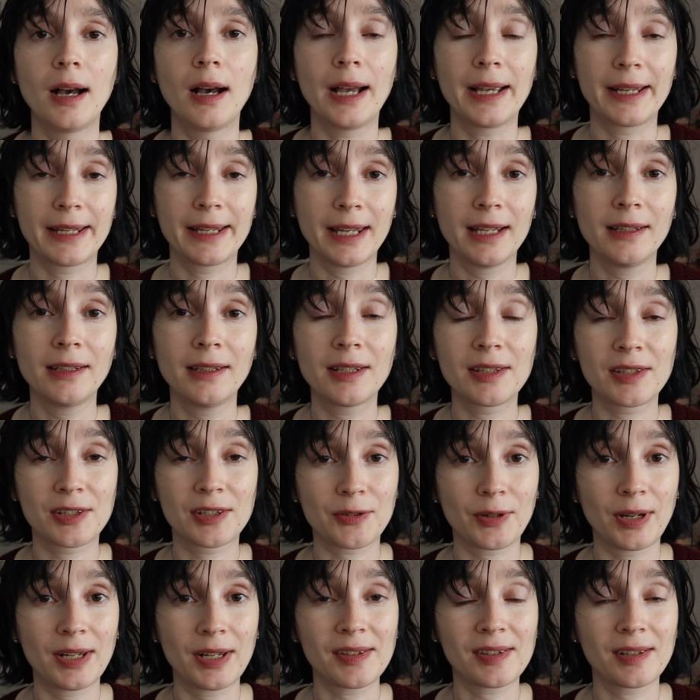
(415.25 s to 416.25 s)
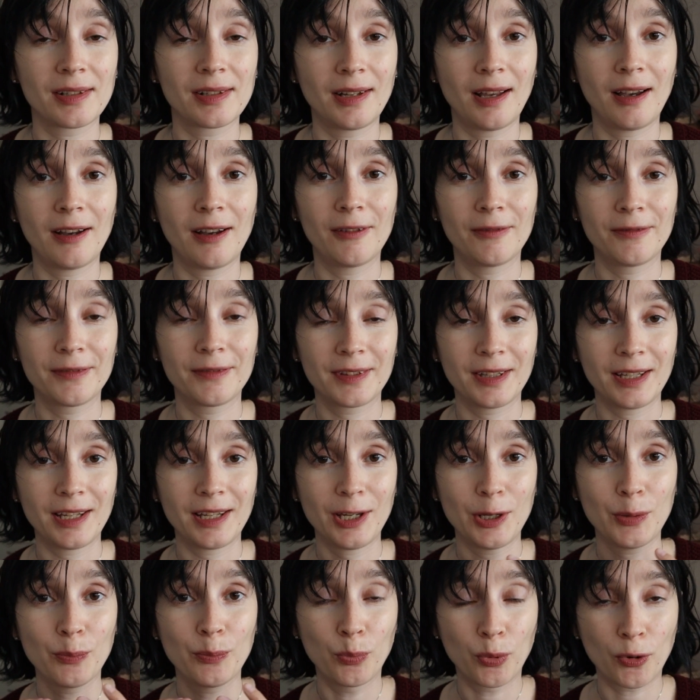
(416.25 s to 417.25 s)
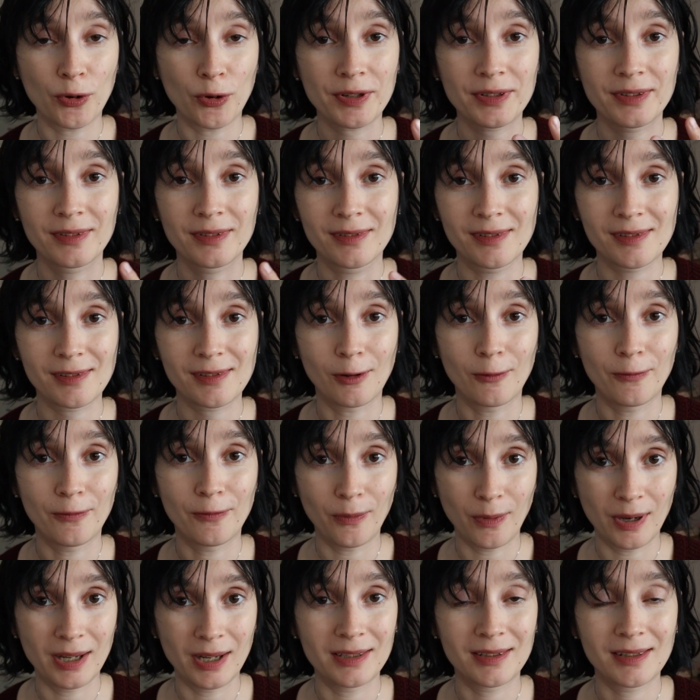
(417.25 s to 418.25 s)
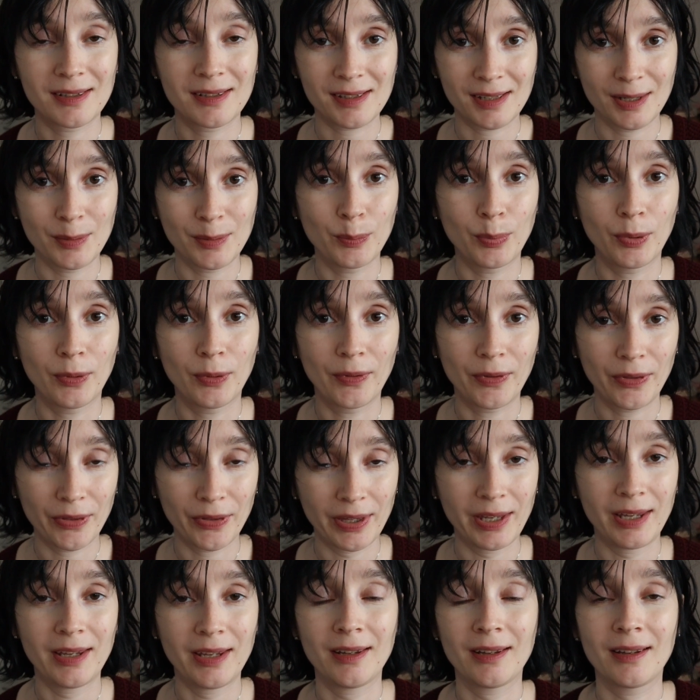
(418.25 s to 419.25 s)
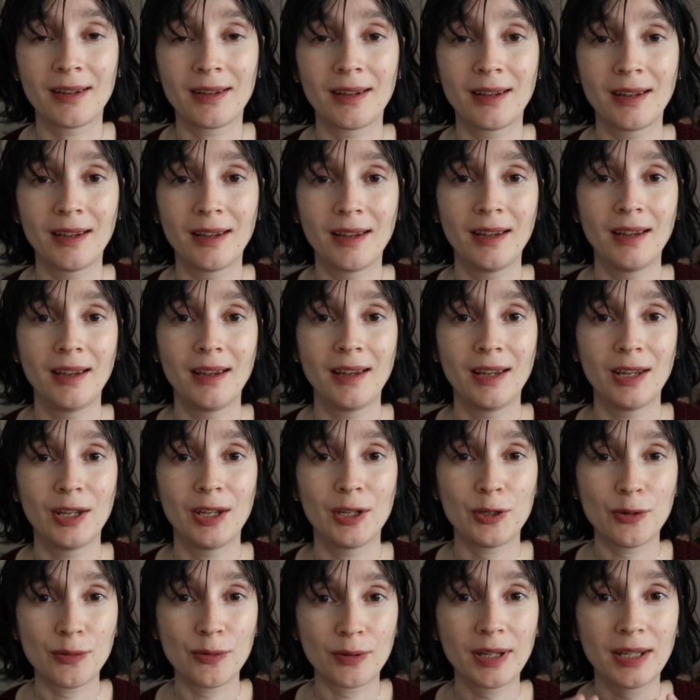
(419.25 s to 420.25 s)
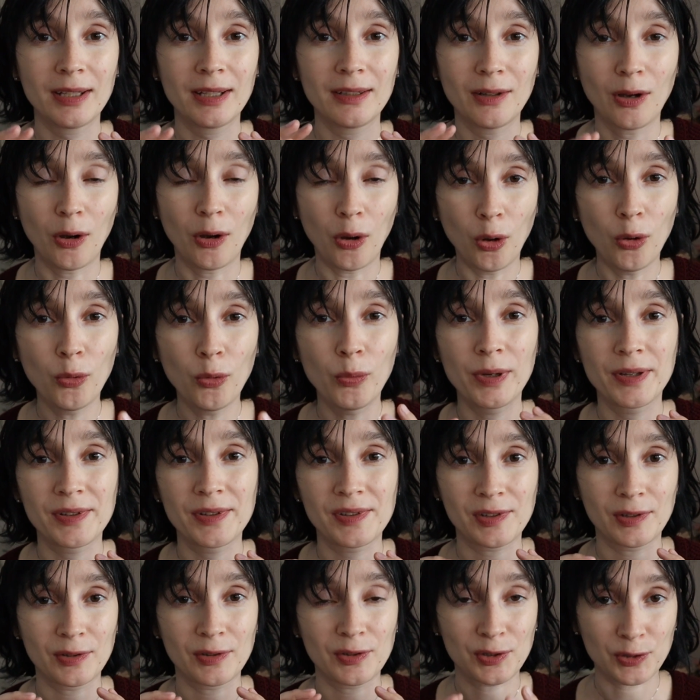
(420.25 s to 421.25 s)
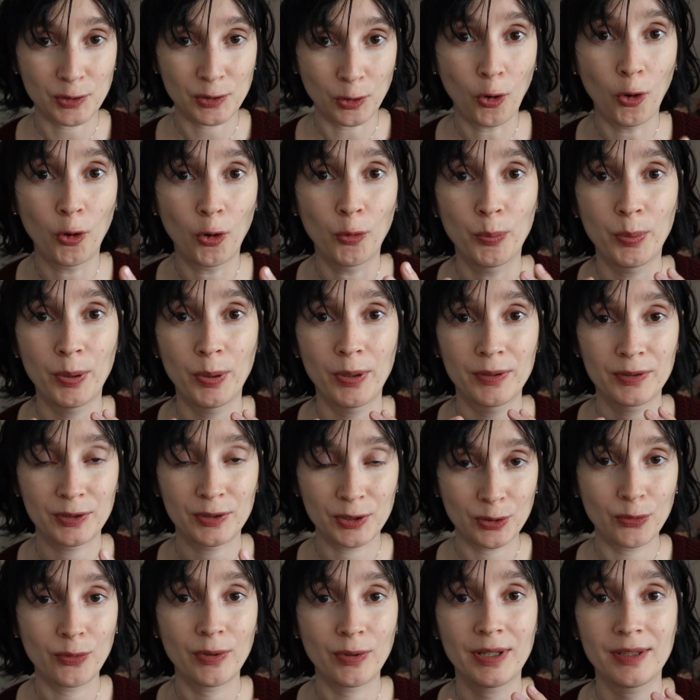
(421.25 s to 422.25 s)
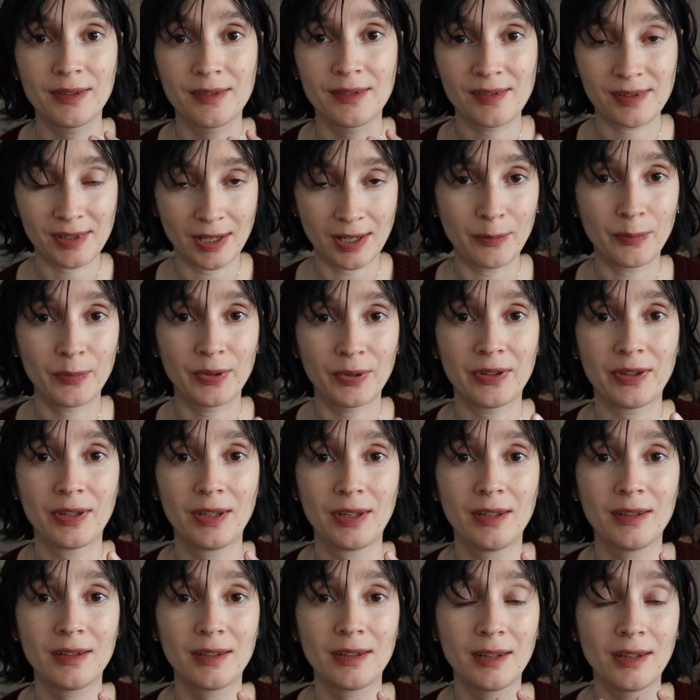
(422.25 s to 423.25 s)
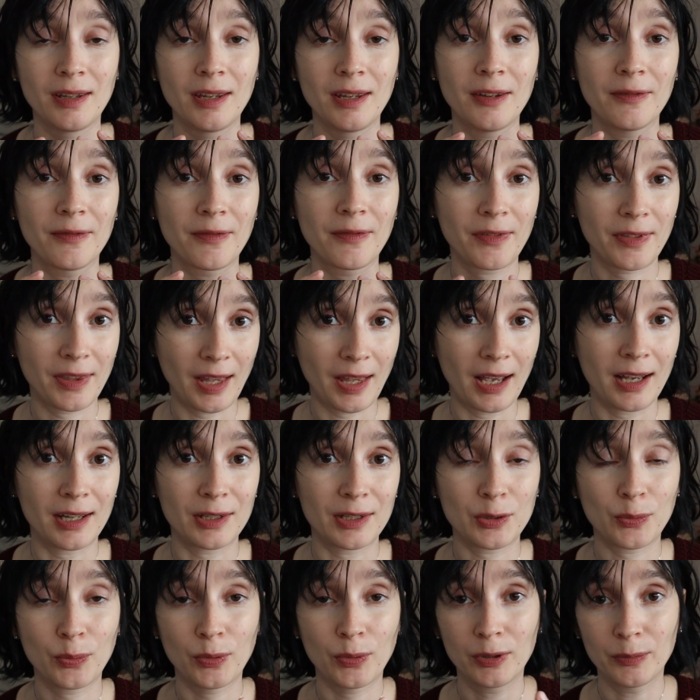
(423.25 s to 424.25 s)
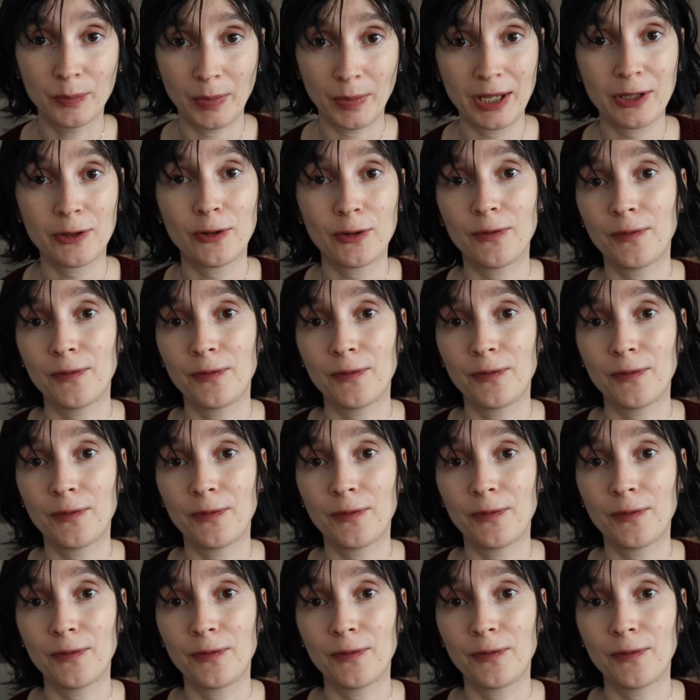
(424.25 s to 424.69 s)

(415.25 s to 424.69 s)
I cannot stress enough the importance of one simple thing. You can always stop doing something if that will make